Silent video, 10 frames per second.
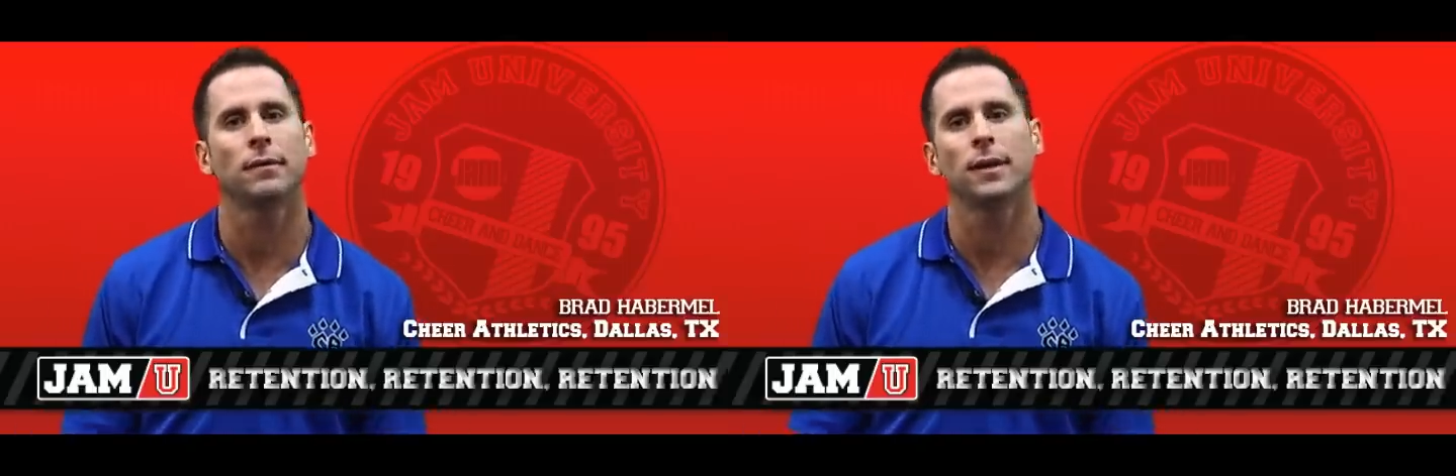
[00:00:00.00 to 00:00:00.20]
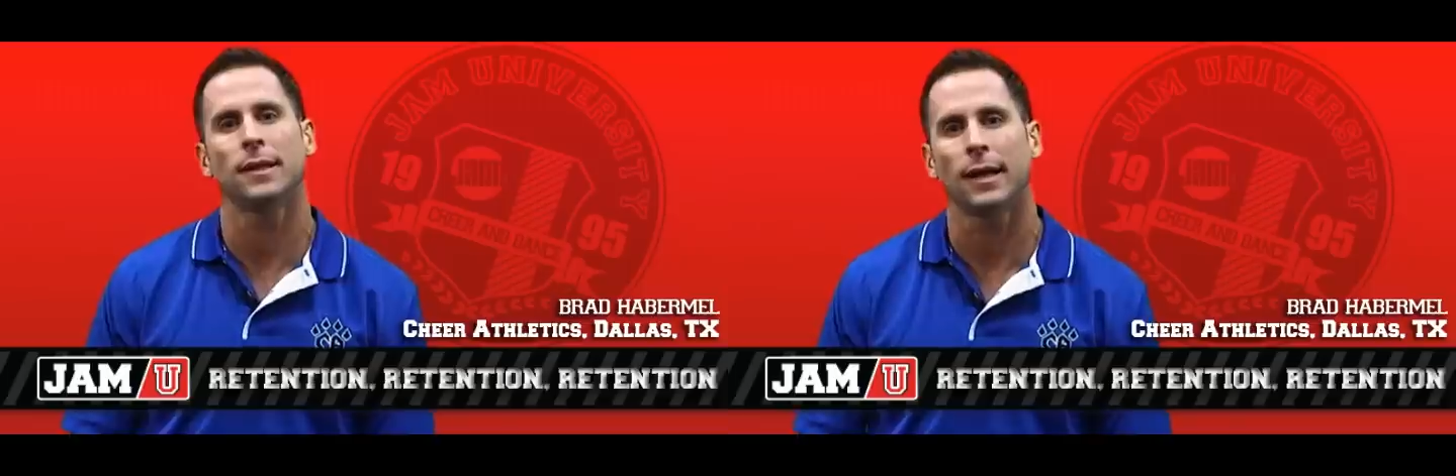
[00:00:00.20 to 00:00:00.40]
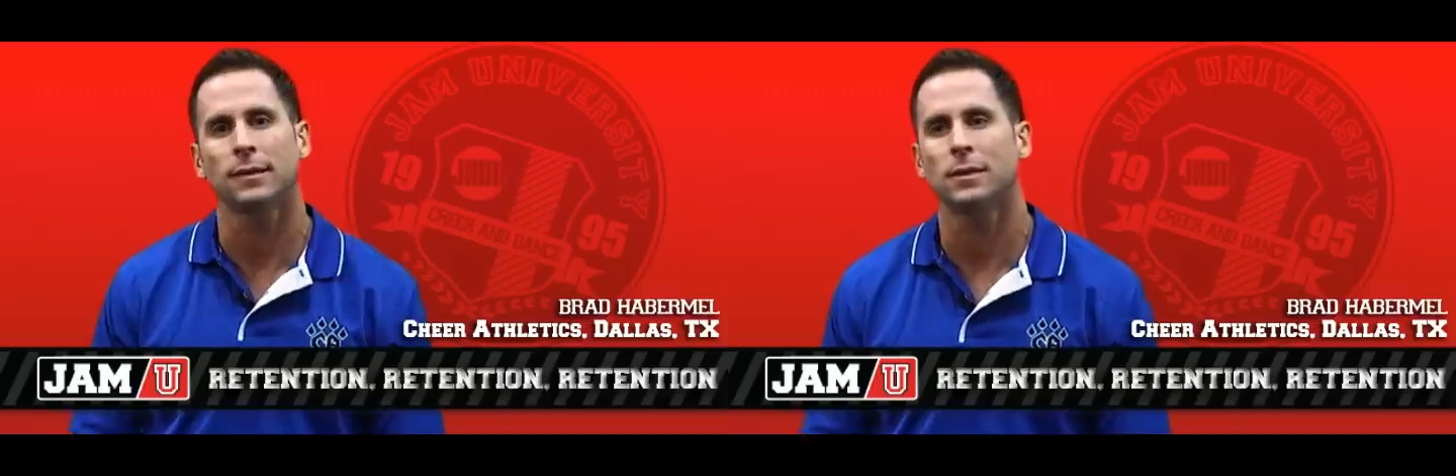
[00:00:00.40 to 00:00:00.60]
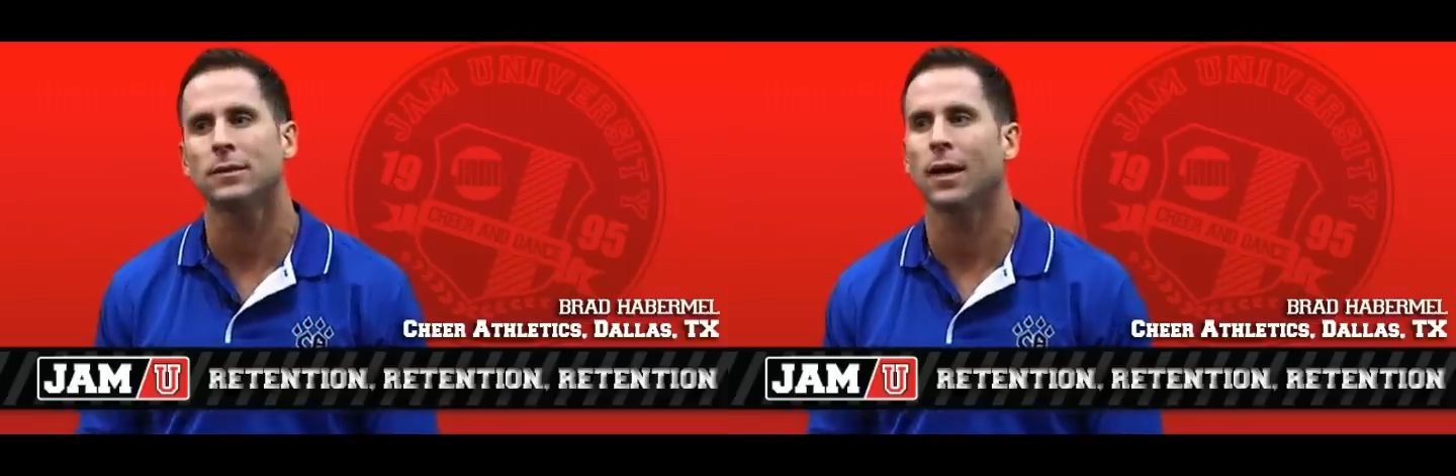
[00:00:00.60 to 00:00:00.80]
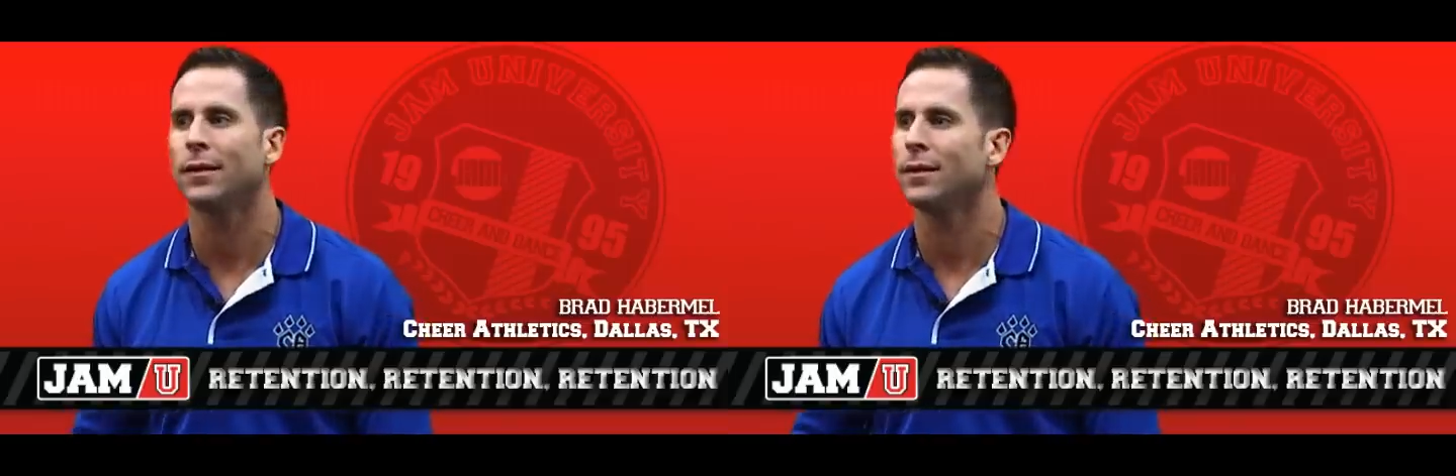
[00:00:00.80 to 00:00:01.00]
really likes
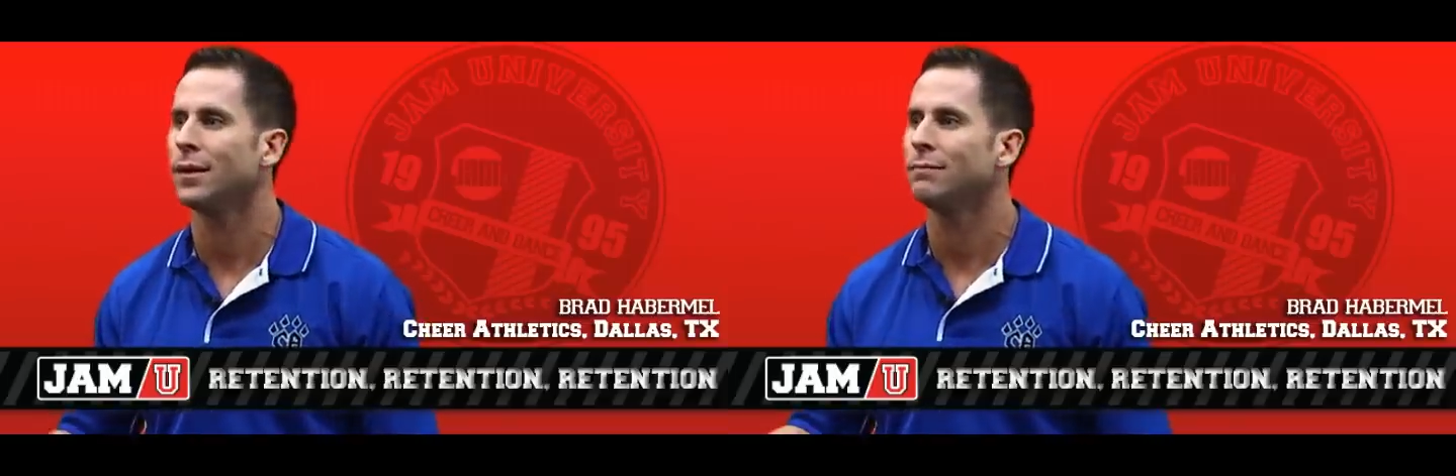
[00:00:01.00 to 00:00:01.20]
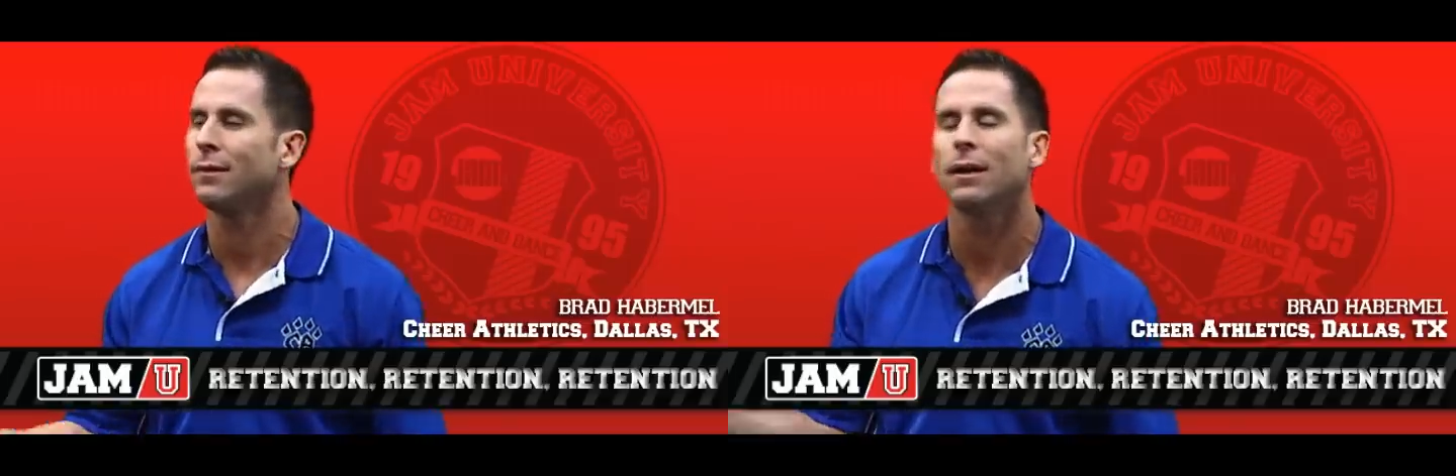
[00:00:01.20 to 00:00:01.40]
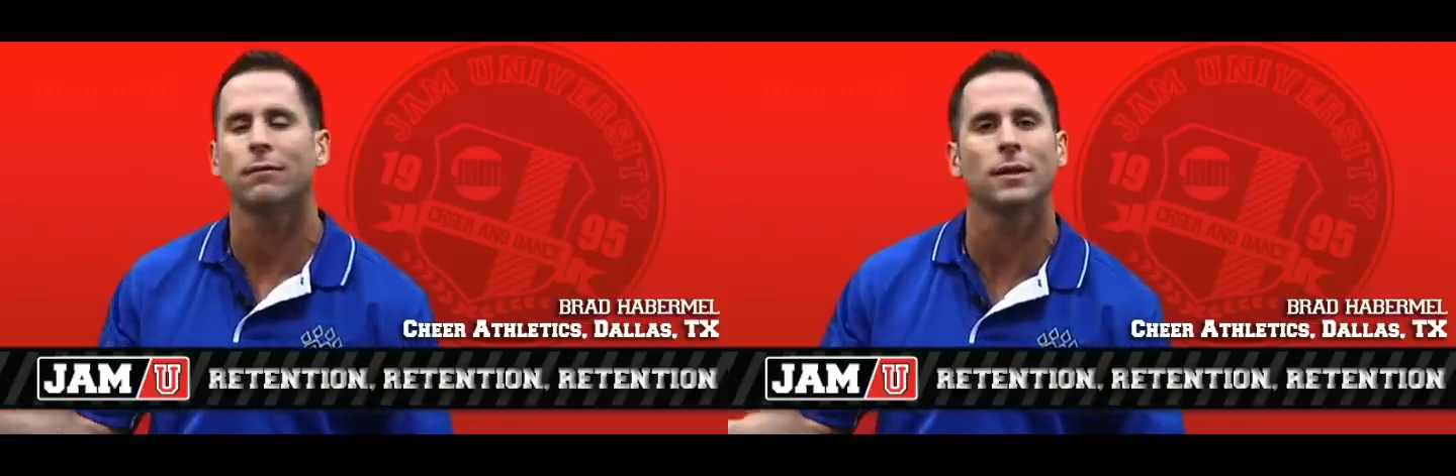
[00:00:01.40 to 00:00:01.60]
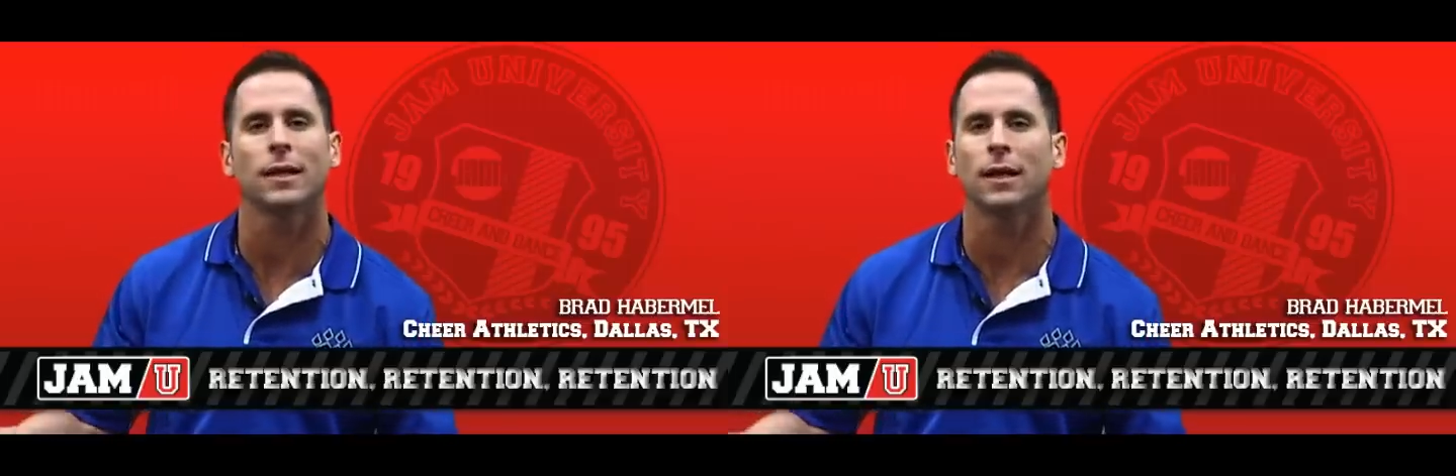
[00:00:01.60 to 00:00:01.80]
each other and we don't really